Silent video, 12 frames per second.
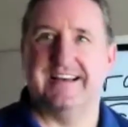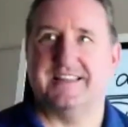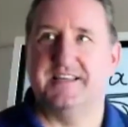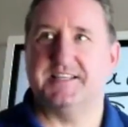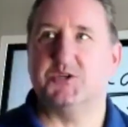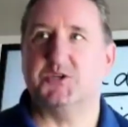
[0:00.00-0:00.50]

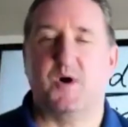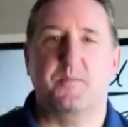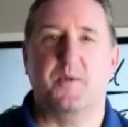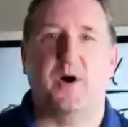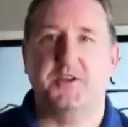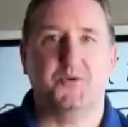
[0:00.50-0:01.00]
This is one
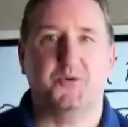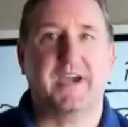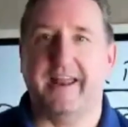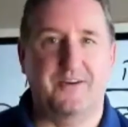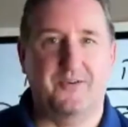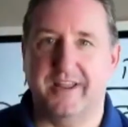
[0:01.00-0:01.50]
part you
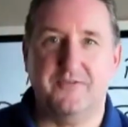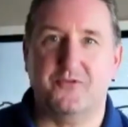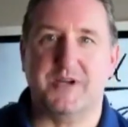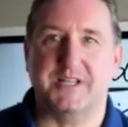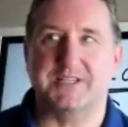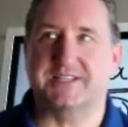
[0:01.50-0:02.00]
cannot
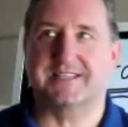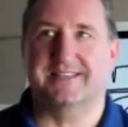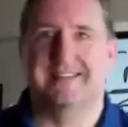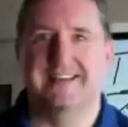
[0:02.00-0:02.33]
influence.